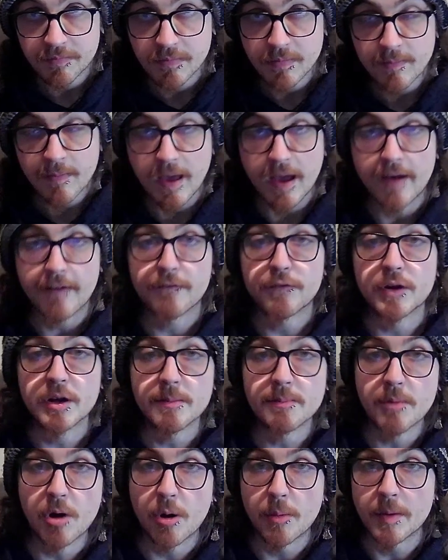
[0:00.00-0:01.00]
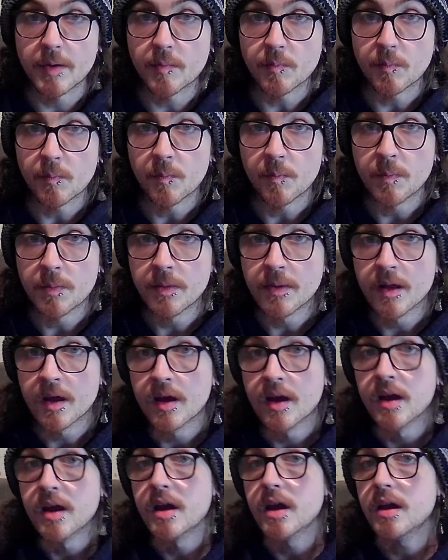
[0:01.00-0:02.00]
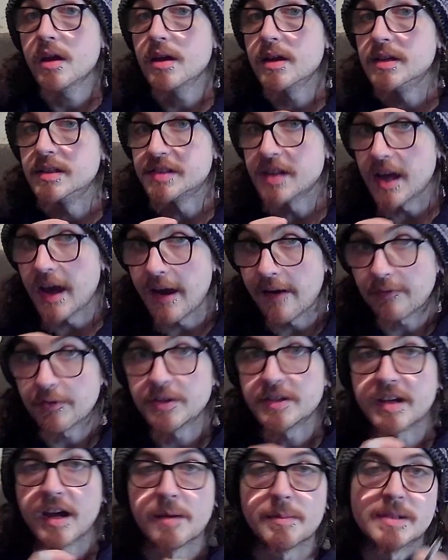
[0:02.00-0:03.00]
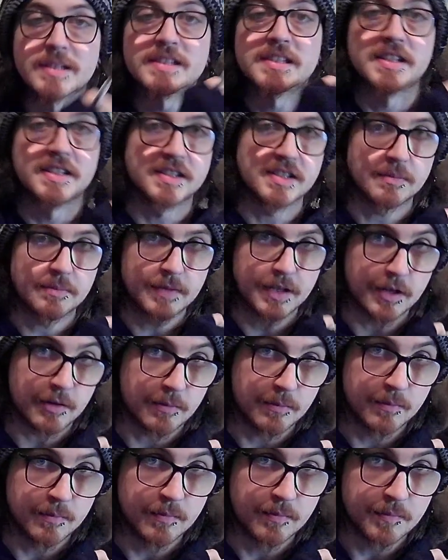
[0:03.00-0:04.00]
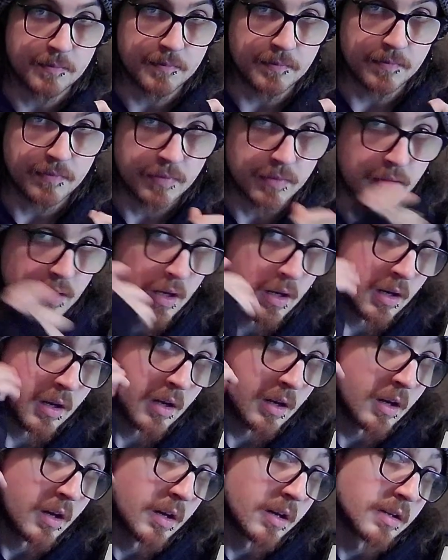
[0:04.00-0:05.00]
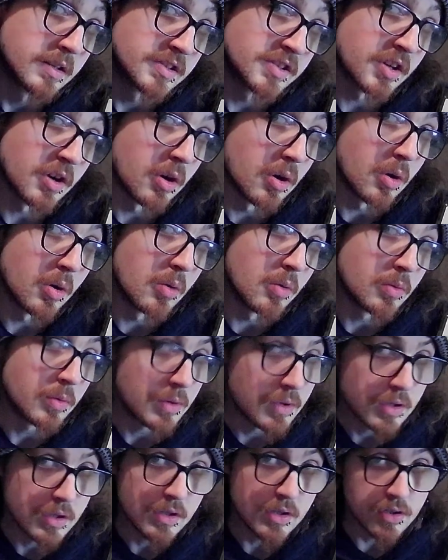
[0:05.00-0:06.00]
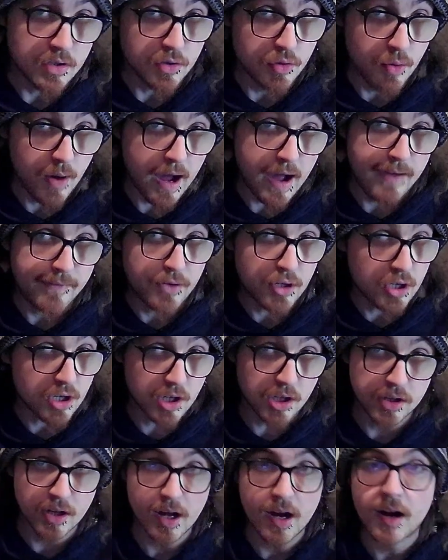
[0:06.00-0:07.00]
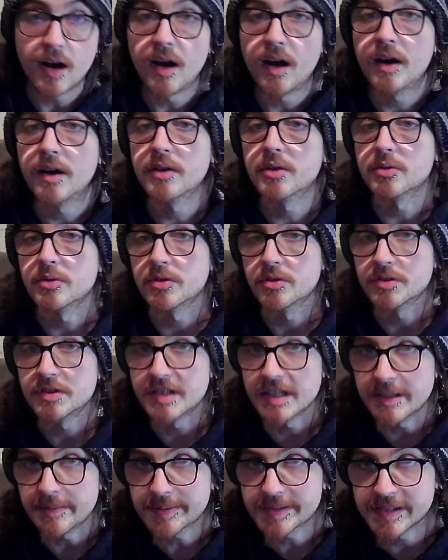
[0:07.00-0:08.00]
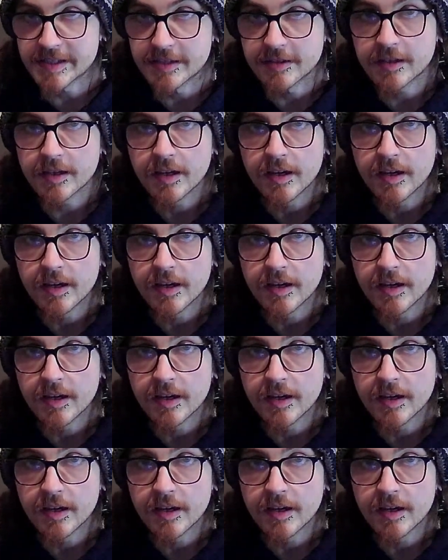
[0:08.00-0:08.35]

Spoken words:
every moment is every time it sees something. So you have your Claude or your DeepSeek,